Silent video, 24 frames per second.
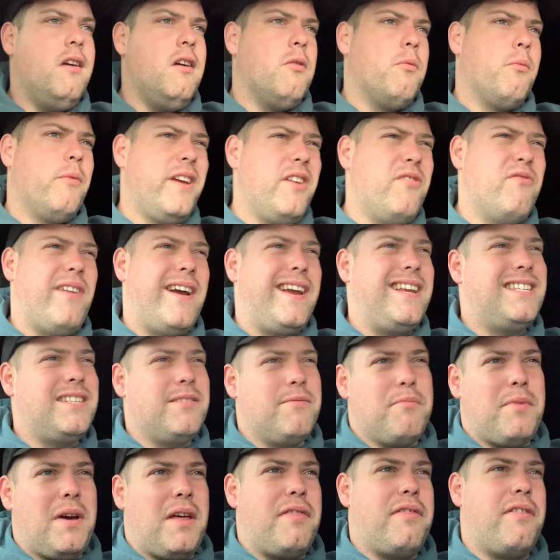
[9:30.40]
We rate
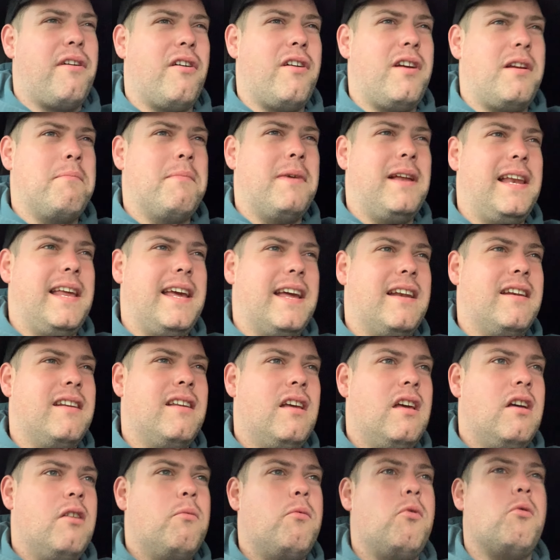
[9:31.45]
him about 30
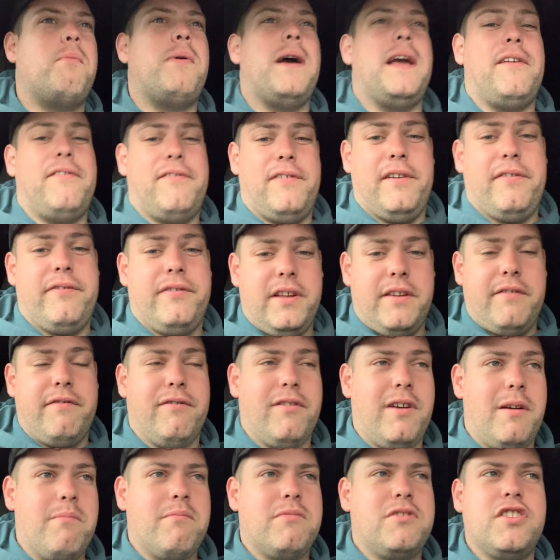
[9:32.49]
million, we'll pay 50
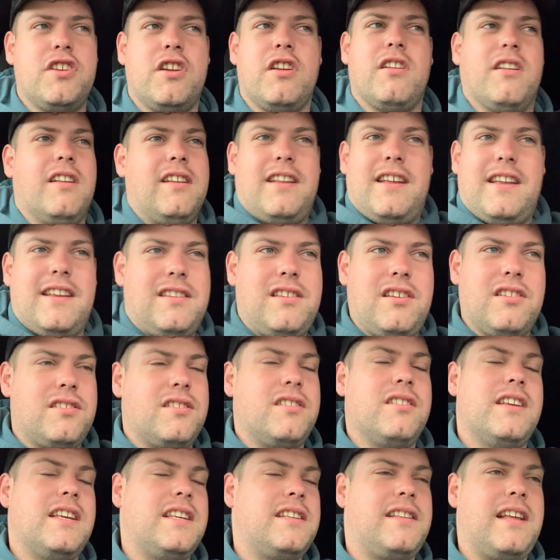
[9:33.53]
for him. Do you know, it just,
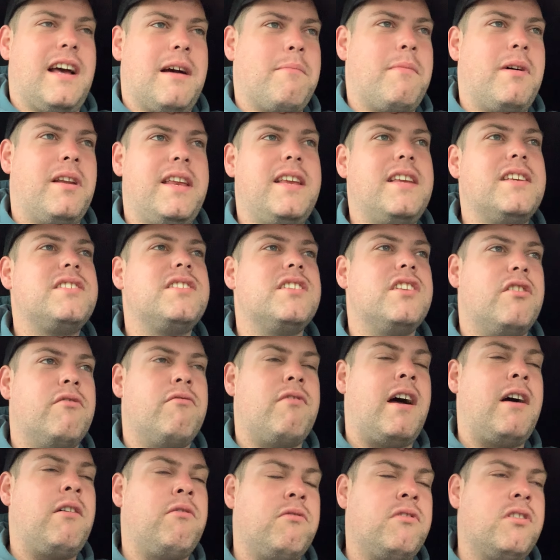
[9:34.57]
it, that money isn't
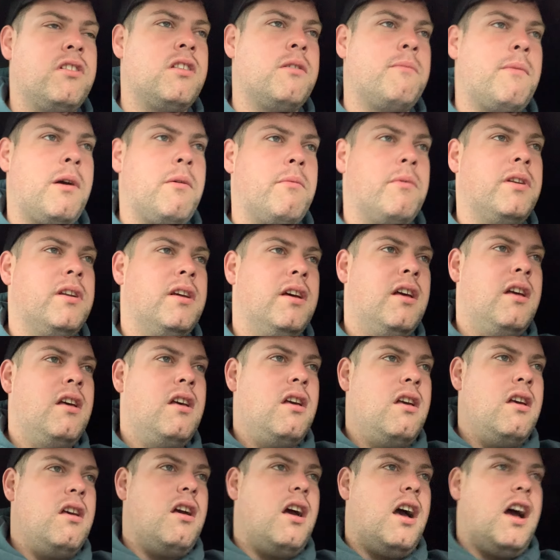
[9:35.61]
around at the
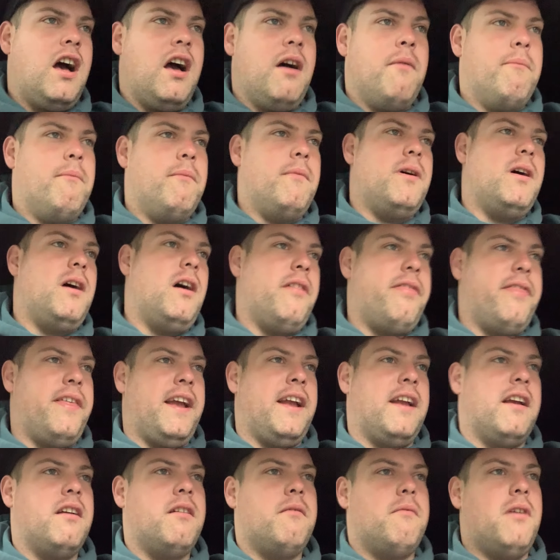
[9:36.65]
moment. Um, I
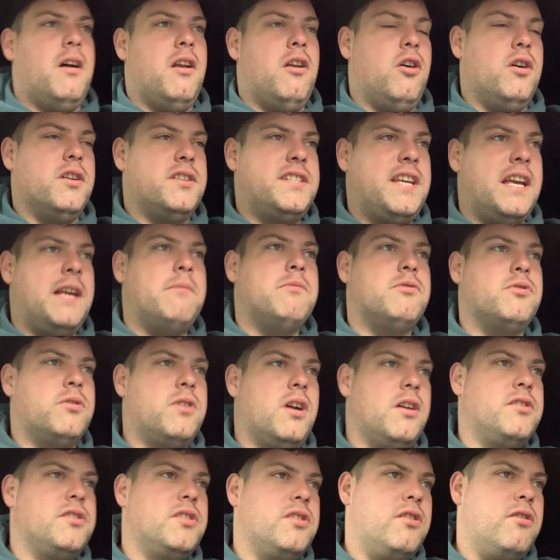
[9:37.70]
think a lot of teams will
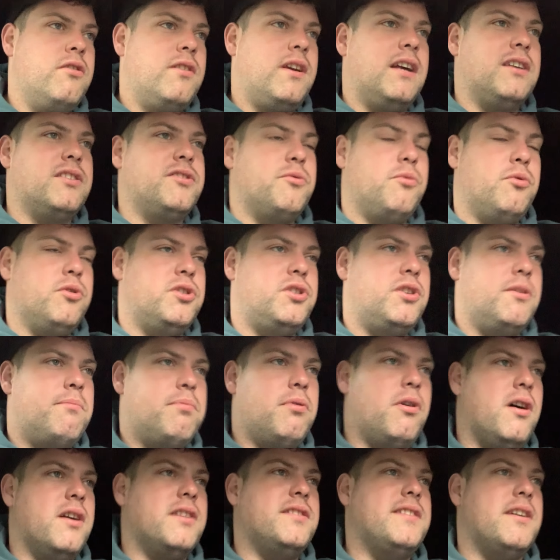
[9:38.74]
go to Newcastle, what's your
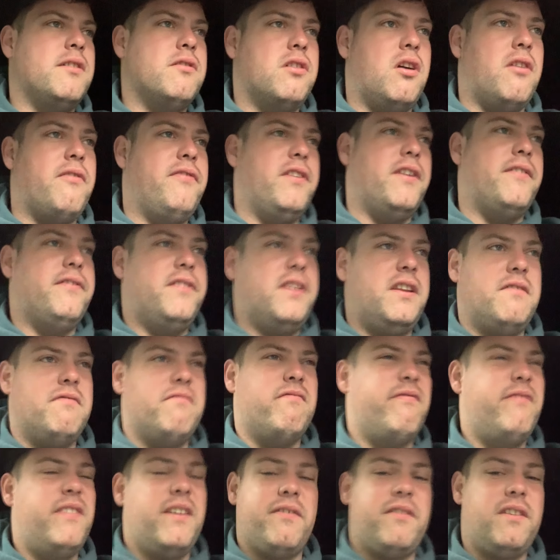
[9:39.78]
price? They'll go
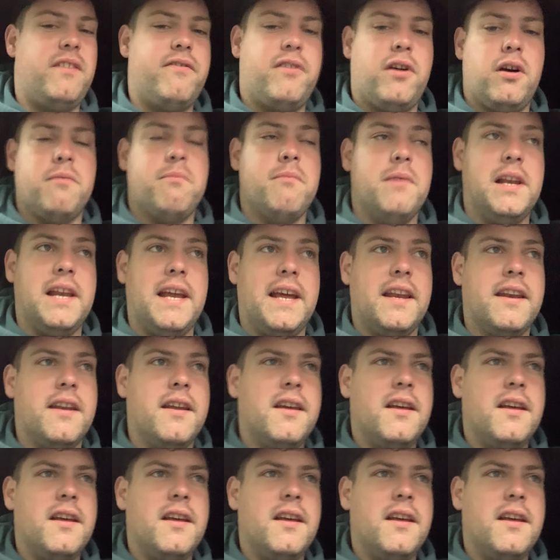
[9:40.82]
50, 55 million,